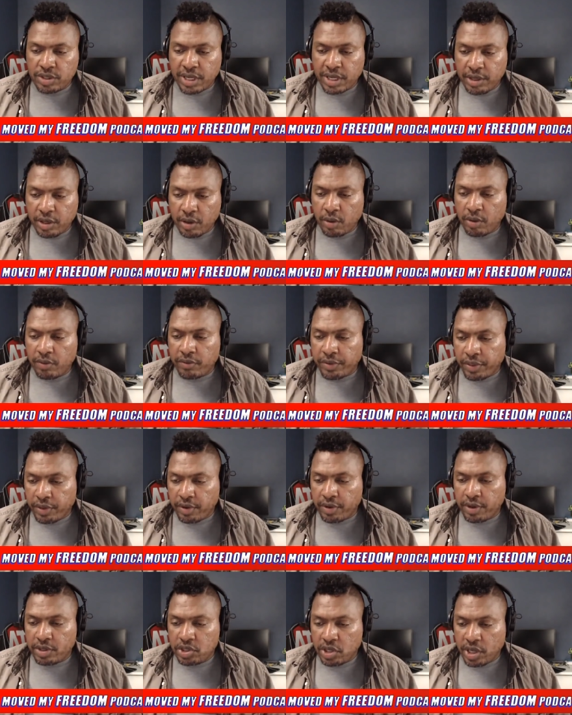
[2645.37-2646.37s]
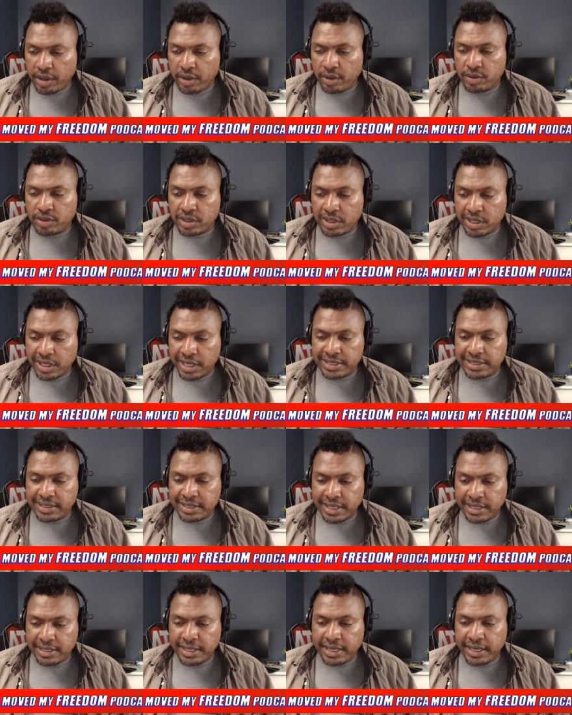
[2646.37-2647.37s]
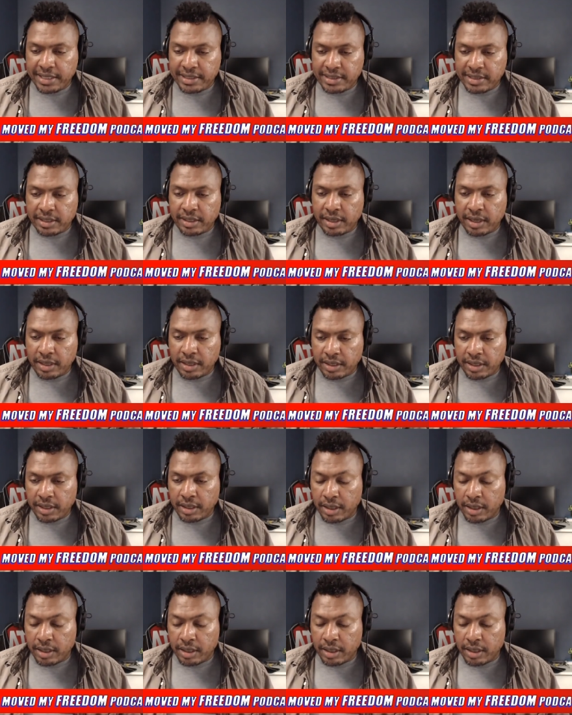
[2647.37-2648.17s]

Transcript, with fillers: I know over 30 channels in the last 10 days that got,